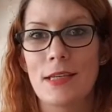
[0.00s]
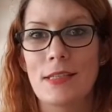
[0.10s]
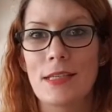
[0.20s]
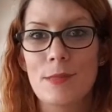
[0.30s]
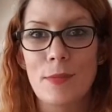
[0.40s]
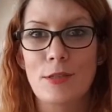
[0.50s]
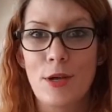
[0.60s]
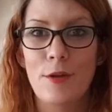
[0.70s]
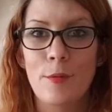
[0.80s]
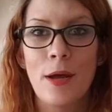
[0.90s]
since it's Mental
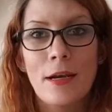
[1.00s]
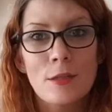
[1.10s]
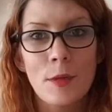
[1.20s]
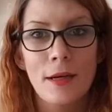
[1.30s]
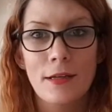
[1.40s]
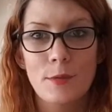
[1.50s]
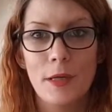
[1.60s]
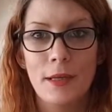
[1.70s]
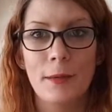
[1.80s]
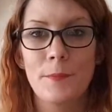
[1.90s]
Health Awareness Week next
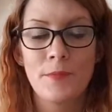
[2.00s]
week.